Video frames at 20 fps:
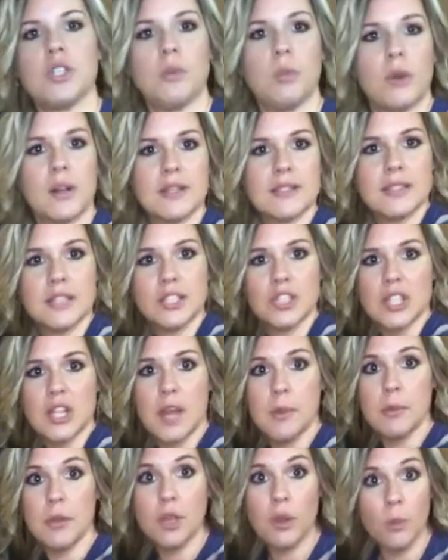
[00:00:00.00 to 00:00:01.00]
you'd want to cinch it
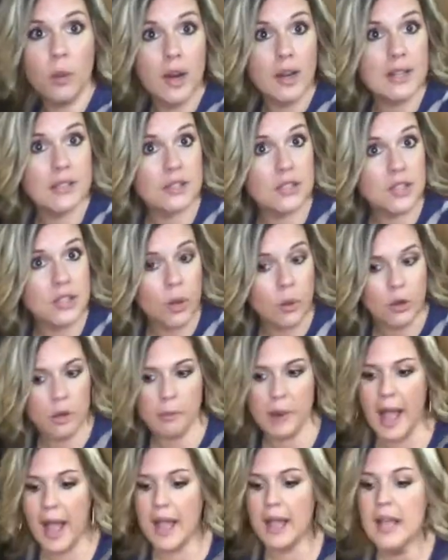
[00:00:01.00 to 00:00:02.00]
up, but you can wear it as a shoulder
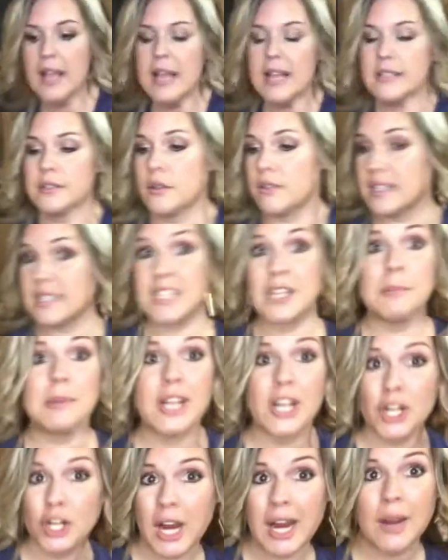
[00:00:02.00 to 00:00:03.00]
bag. So this could be
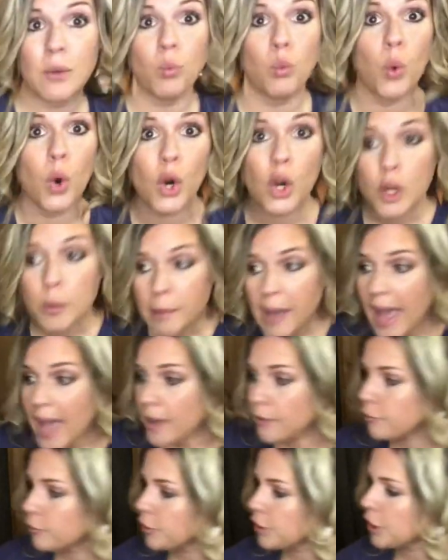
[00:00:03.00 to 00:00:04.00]
a great work
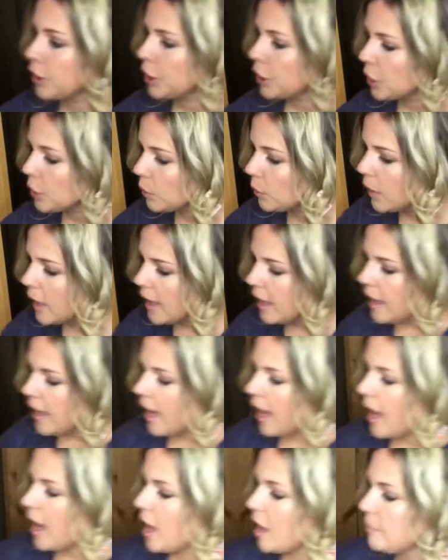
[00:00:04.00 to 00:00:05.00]
bag for you.
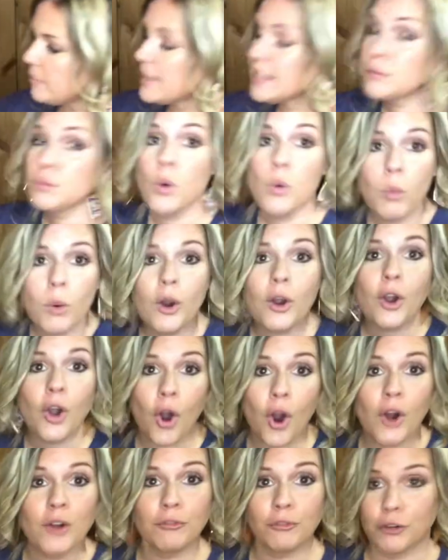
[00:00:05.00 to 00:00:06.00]
Um, this will work
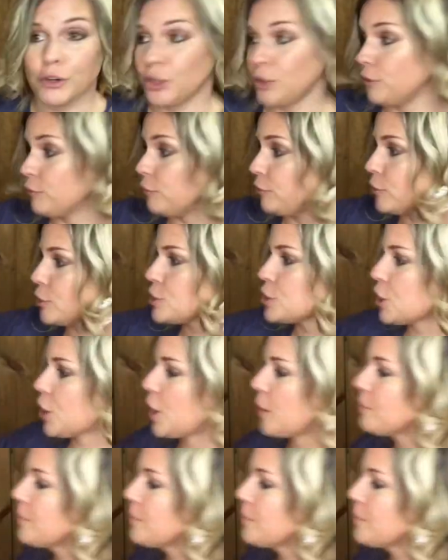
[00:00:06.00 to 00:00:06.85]
hard for you for sure.